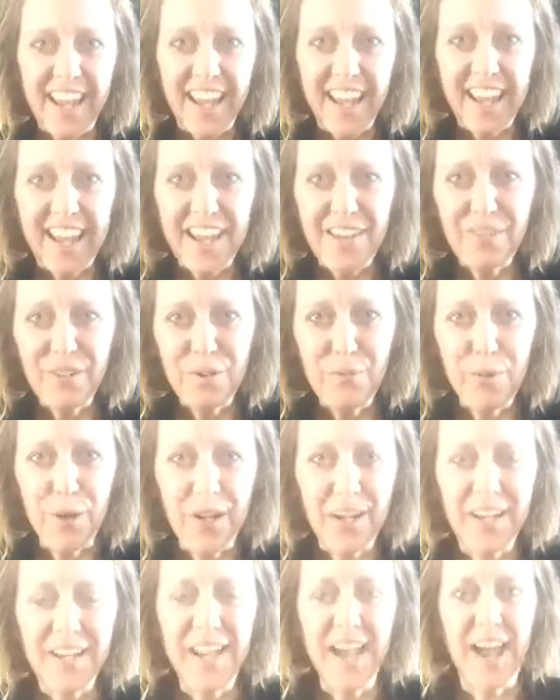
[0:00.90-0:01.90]
Hey
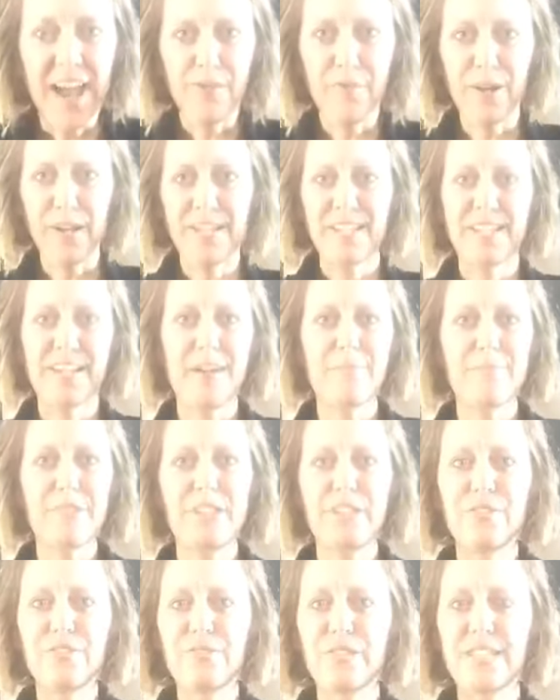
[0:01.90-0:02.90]
everyone, I wanted to come
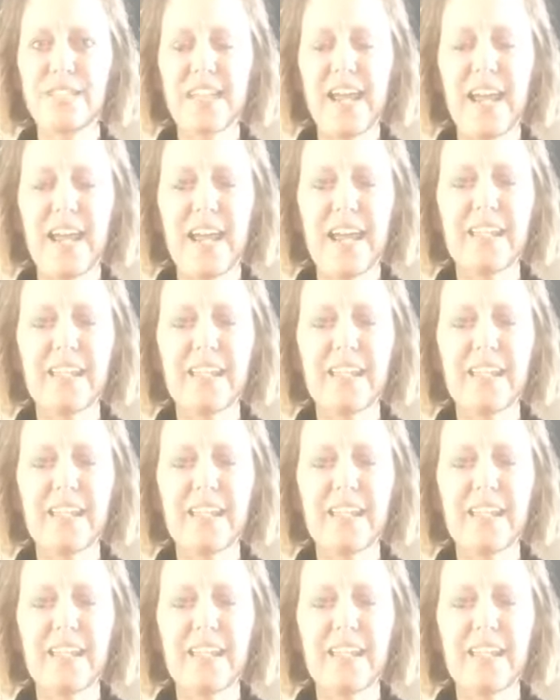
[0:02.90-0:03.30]
to you today